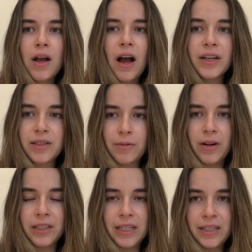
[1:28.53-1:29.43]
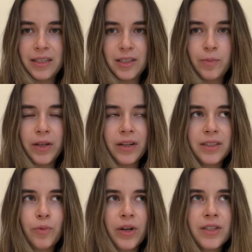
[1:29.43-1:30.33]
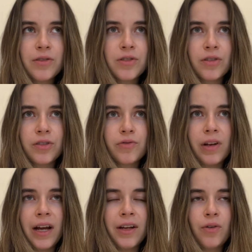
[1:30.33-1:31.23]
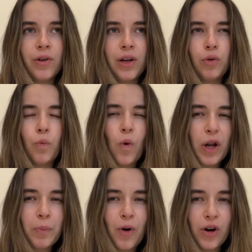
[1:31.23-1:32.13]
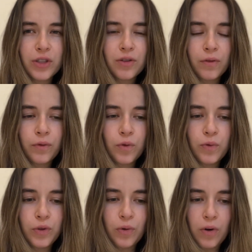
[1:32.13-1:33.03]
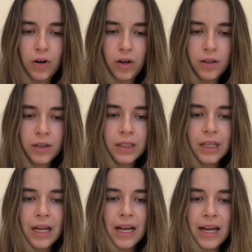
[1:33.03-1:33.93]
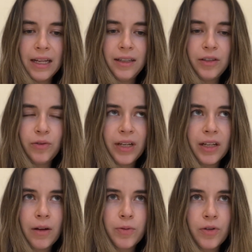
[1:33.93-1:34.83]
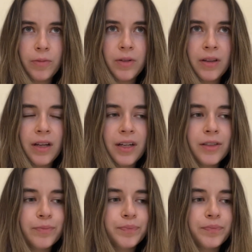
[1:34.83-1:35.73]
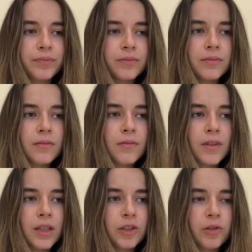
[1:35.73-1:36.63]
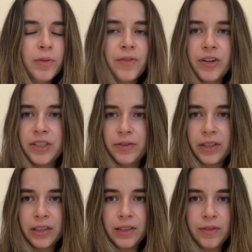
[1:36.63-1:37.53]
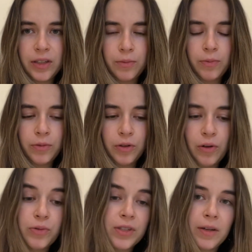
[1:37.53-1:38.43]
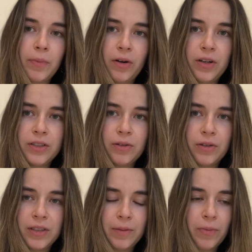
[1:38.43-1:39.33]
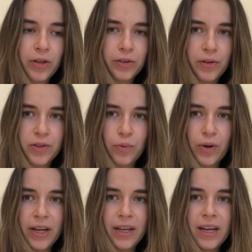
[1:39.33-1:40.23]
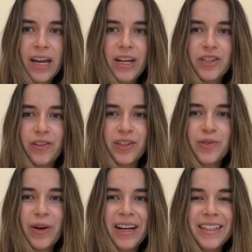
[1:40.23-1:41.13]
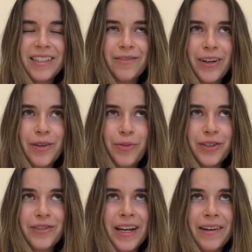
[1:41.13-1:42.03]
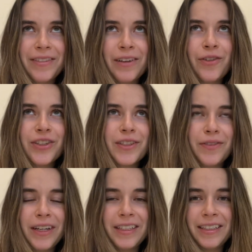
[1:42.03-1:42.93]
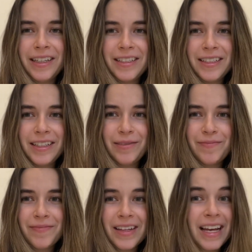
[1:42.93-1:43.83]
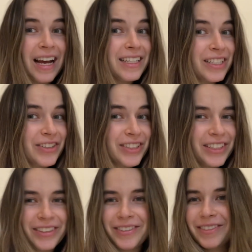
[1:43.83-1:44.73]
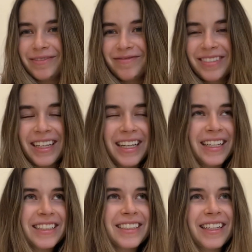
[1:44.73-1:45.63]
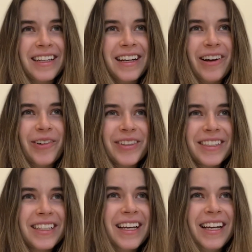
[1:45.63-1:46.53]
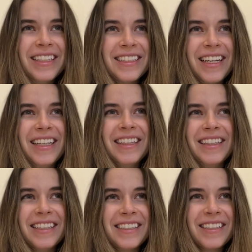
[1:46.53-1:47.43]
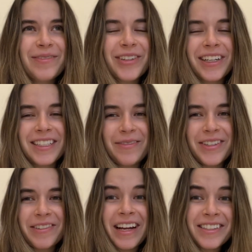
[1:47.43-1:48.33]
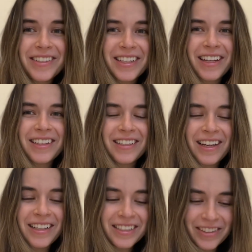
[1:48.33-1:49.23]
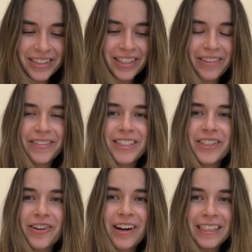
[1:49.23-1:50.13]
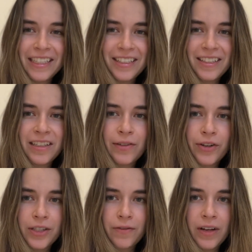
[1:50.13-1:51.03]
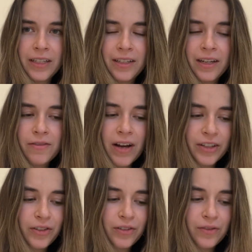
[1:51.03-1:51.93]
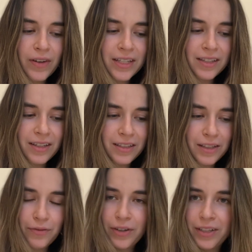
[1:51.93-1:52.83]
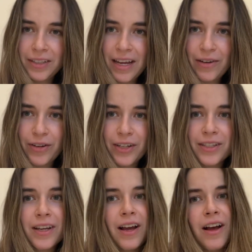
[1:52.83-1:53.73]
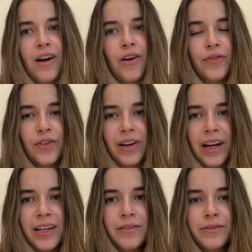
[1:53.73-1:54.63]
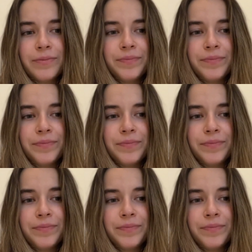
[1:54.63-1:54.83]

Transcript: other identities, because once you start relying only on one part of who you are and you get absorbed in that, it could be very difficult if that you lose that part or that part goes away. So that's why it's very important to have diversified identity. Ask yourself, as I always say in this podcast episode, ask yourself, is your identity diversified enough? Are you investing in different areas of your life?